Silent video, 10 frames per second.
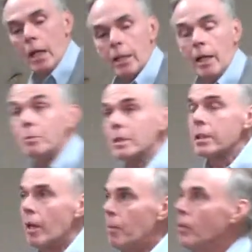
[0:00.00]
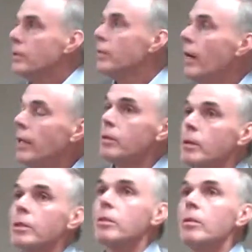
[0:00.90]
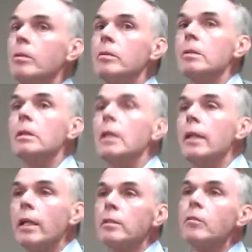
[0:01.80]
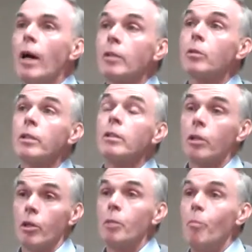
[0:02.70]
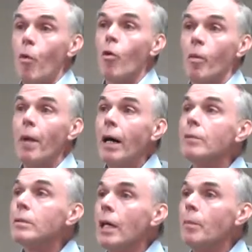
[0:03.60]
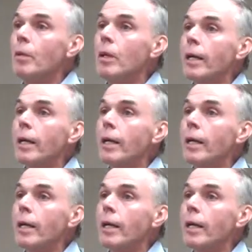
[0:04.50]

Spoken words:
I came to Temple as a graduate student, and then gradually learned more about Temple.